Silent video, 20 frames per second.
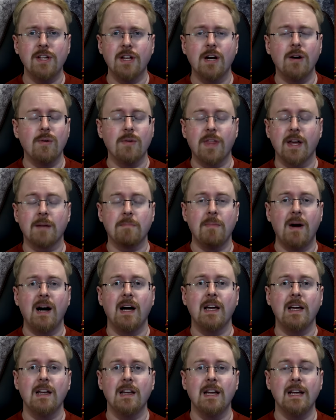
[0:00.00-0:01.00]
you know, that
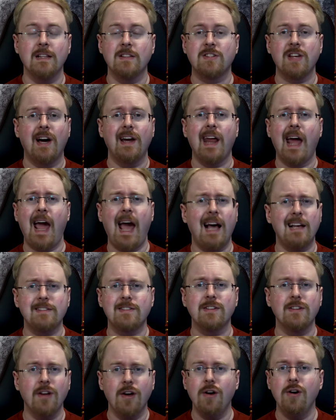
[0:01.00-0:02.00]
my insider
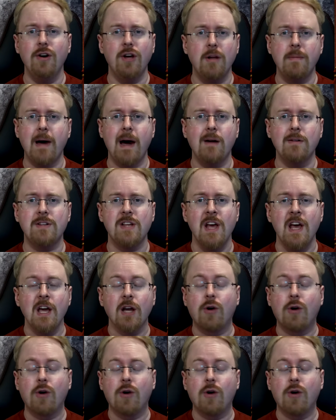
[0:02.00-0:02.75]
hasn't heard about?